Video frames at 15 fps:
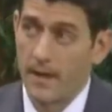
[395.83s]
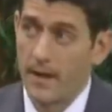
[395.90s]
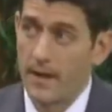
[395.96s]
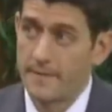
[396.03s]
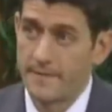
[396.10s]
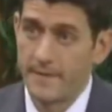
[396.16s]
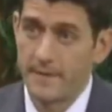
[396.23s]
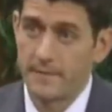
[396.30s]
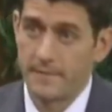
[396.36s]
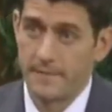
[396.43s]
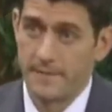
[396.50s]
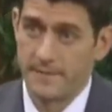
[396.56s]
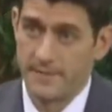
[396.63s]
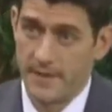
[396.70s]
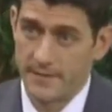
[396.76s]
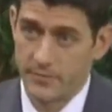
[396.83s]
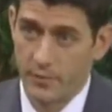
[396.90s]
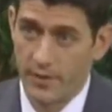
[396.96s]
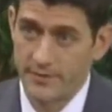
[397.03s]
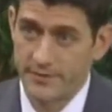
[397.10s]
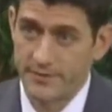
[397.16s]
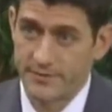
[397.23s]
I think the debt
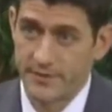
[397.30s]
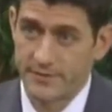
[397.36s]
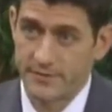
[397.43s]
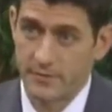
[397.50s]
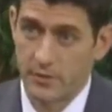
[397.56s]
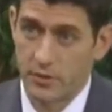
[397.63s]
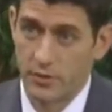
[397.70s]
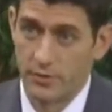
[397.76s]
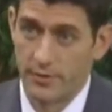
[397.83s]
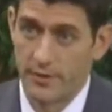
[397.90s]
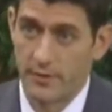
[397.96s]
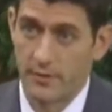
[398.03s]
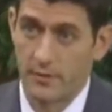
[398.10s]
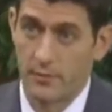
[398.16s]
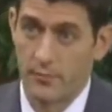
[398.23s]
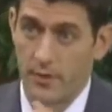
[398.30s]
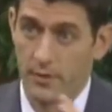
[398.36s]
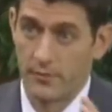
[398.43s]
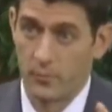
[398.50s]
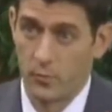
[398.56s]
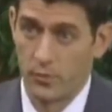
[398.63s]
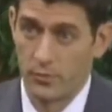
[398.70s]
crisis that's occurring
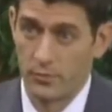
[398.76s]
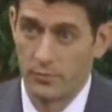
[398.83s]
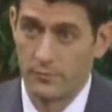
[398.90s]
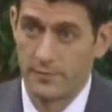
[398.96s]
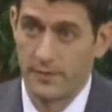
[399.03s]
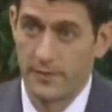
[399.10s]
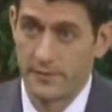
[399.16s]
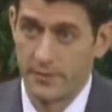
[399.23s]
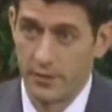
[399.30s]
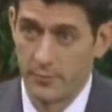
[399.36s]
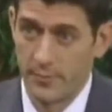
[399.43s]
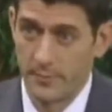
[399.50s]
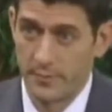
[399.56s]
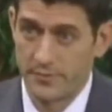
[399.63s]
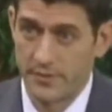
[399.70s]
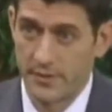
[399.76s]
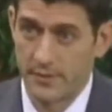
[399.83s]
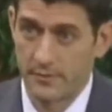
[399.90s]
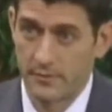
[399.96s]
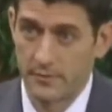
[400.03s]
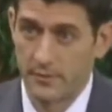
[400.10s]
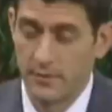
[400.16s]
around the world and in Europe in
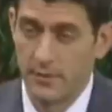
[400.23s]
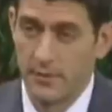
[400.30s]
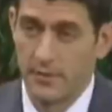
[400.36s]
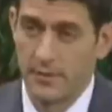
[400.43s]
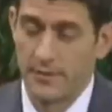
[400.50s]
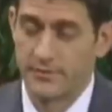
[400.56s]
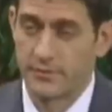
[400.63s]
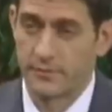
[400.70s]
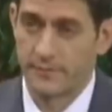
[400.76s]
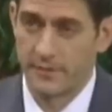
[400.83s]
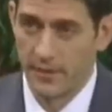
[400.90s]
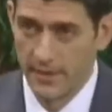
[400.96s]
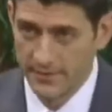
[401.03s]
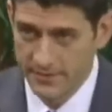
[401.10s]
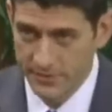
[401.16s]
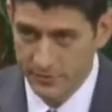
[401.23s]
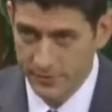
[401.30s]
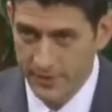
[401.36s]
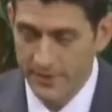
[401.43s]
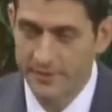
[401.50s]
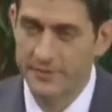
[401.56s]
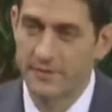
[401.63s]
particular is sort of
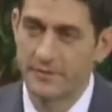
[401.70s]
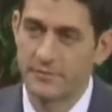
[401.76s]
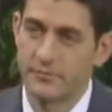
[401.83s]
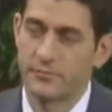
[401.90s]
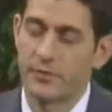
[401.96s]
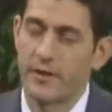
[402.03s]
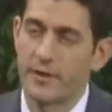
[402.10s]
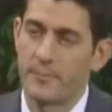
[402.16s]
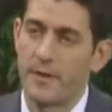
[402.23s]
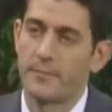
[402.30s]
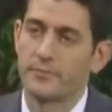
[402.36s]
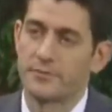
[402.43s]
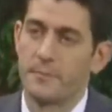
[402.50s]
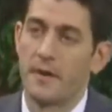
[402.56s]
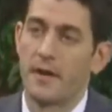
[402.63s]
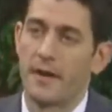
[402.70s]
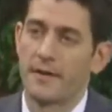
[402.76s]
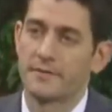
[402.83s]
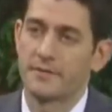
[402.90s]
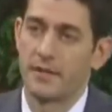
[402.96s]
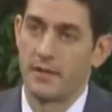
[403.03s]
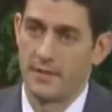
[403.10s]
concentrating people's
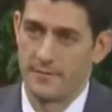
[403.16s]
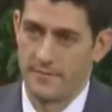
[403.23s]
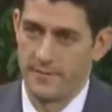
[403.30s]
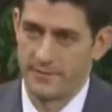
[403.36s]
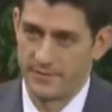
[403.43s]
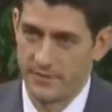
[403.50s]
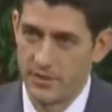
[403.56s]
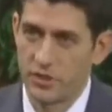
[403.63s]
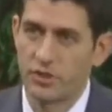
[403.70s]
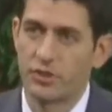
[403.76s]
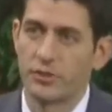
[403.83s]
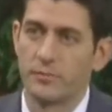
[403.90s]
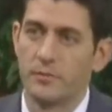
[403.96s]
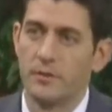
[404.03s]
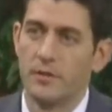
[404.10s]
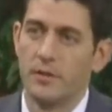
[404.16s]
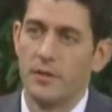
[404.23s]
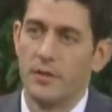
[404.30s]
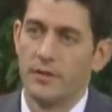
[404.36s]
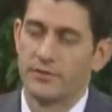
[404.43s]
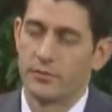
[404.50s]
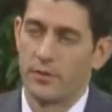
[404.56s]
minds on this issue.
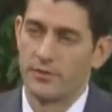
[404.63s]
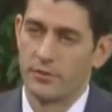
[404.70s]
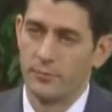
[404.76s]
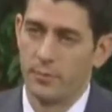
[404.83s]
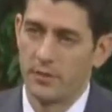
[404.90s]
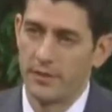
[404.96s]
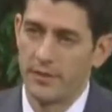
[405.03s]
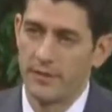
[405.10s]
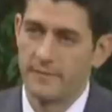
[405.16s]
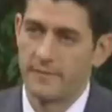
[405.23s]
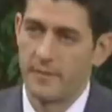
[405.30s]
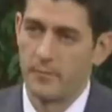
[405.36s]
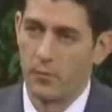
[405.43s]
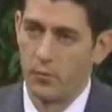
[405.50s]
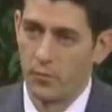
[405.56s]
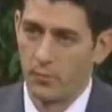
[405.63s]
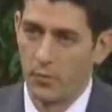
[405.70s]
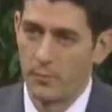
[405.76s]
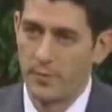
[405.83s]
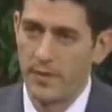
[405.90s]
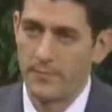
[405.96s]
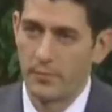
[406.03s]
So I do believe that more and
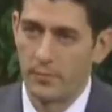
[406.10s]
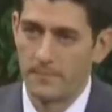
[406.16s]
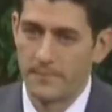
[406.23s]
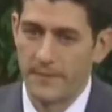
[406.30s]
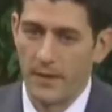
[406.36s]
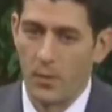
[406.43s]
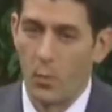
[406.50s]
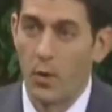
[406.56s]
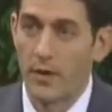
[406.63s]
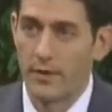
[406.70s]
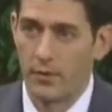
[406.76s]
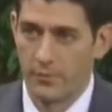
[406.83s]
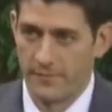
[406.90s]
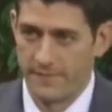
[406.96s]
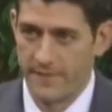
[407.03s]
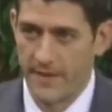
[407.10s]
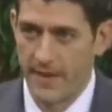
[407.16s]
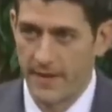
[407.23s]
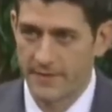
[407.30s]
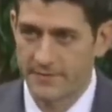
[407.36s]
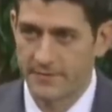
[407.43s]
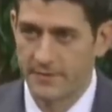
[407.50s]
more people want to know the
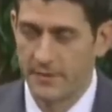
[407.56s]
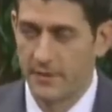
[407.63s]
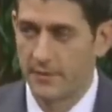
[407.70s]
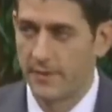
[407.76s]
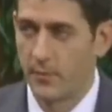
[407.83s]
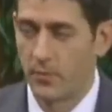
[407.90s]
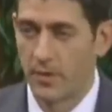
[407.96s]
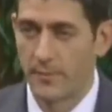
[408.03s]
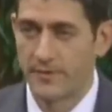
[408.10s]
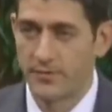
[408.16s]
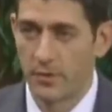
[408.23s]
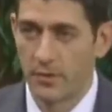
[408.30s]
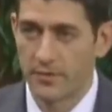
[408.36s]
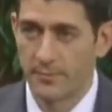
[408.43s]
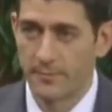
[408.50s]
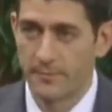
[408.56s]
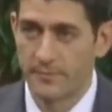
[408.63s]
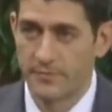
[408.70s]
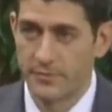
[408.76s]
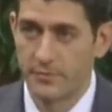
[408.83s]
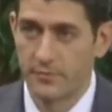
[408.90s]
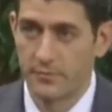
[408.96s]
facts. They want to be talked
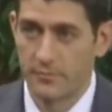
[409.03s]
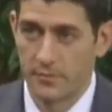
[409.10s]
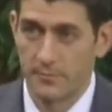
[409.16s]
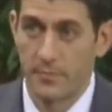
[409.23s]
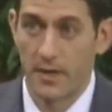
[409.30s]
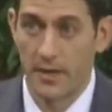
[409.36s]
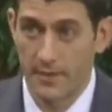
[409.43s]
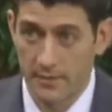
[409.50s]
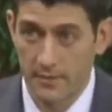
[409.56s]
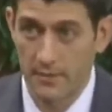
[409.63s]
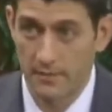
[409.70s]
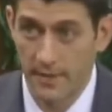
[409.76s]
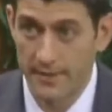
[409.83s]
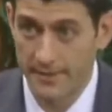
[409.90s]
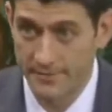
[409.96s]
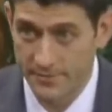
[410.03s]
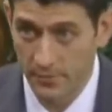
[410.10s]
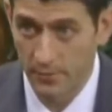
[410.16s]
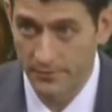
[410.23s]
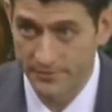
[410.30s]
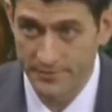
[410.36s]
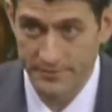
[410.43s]
to by like
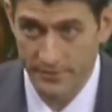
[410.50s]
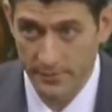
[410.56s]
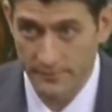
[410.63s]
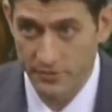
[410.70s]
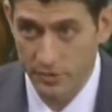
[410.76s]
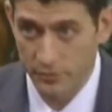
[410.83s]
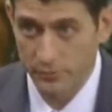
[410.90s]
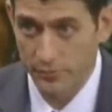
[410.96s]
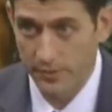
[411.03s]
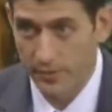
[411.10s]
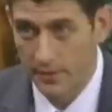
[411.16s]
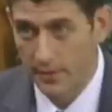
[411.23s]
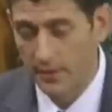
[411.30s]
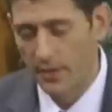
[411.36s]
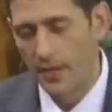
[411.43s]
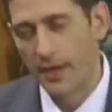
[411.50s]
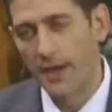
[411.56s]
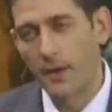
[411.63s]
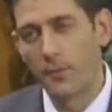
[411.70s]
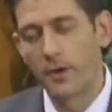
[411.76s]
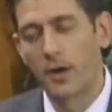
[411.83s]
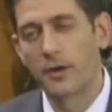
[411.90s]
adults instead of children. And
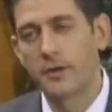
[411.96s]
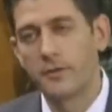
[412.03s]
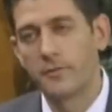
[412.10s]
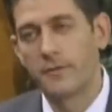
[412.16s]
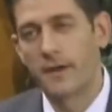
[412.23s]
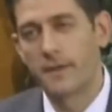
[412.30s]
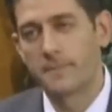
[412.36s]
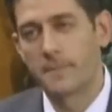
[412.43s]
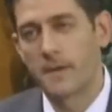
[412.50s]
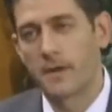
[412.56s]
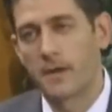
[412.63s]
I would argue that